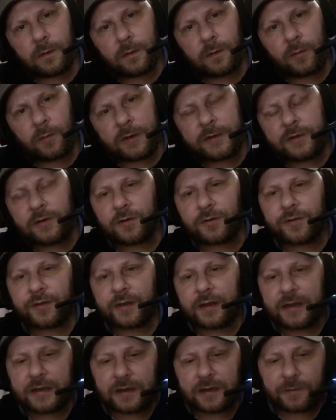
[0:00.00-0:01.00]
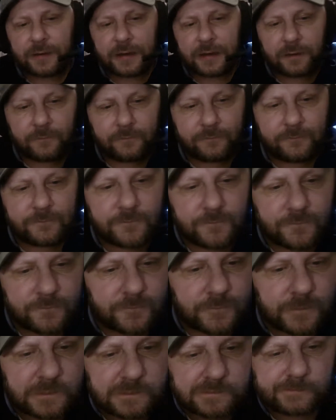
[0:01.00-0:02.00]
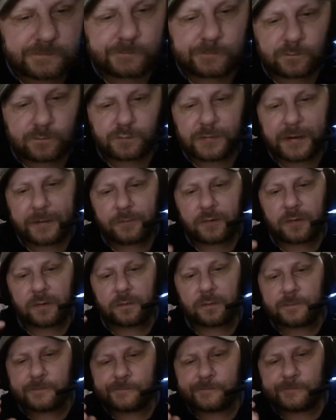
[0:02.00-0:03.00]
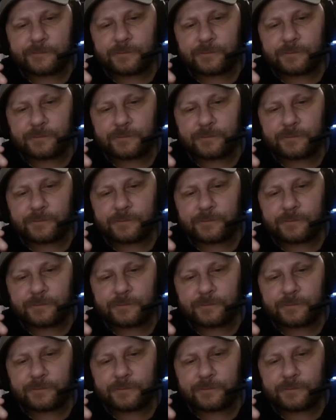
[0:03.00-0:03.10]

when you're thinking about people